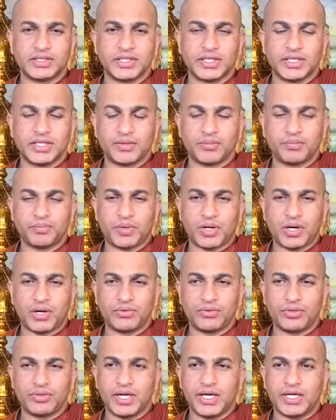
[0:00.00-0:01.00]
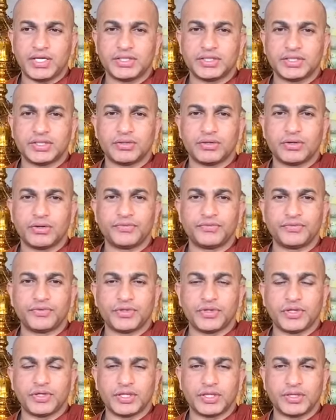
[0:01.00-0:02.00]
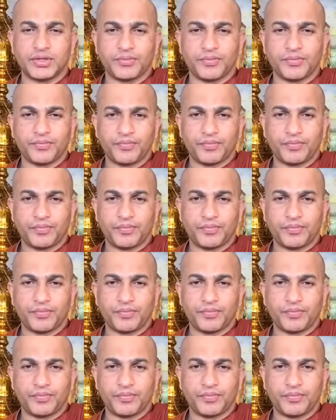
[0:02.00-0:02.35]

the foundation of your